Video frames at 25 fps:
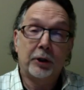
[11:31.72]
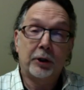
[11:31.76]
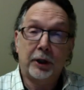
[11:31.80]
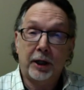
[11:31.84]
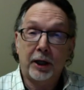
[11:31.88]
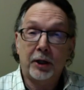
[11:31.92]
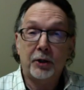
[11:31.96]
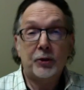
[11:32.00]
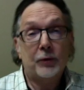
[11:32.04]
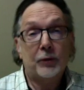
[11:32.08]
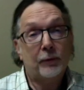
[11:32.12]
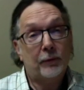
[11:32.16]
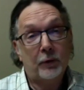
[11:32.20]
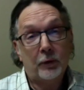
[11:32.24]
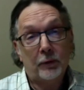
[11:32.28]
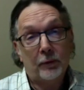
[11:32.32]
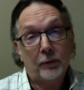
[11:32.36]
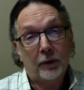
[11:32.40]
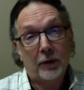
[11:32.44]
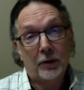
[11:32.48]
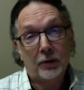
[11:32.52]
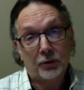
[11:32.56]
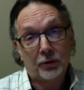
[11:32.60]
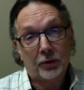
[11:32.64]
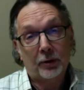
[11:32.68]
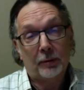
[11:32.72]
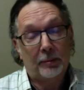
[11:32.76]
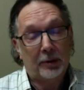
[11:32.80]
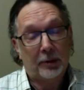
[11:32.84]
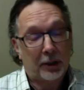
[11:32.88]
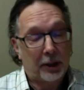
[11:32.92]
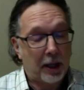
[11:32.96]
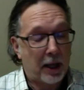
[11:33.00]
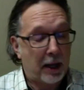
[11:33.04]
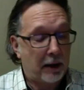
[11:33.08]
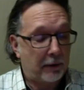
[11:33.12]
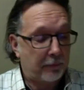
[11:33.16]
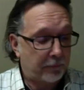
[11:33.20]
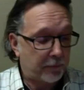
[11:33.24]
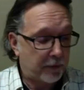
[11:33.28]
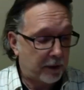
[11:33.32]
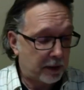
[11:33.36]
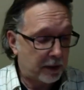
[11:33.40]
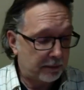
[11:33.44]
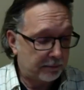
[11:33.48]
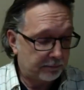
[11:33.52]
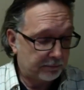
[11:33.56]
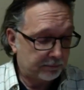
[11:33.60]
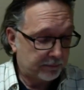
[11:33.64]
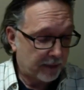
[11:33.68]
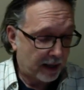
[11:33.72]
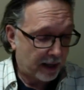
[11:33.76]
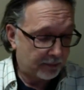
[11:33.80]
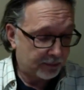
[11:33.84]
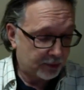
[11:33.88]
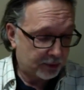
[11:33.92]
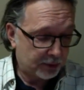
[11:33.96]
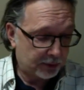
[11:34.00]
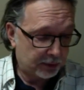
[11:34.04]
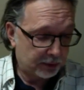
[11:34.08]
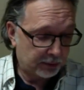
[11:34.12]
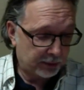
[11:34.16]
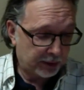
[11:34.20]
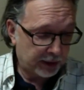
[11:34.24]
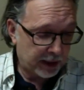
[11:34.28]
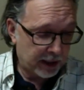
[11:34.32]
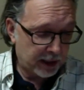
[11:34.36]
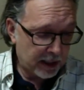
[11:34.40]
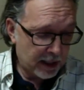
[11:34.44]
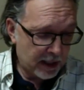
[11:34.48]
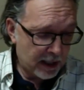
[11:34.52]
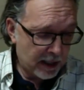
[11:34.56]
catch a few fish. It'll be a lot of fun. Absolutely.